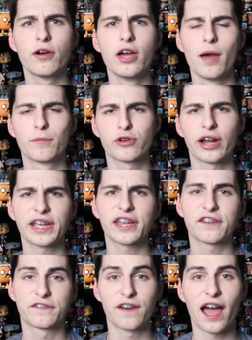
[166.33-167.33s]
I'm trying to
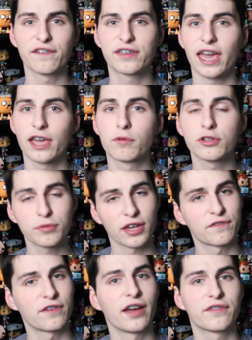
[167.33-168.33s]
get to 5K. Once we
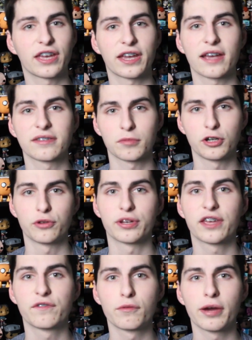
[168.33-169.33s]
hit 5K, guys, I'm going to do a
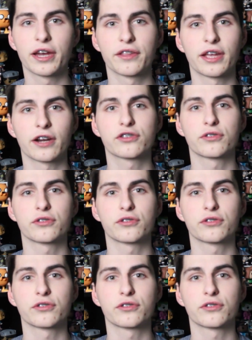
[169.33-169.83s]
giveaway on there.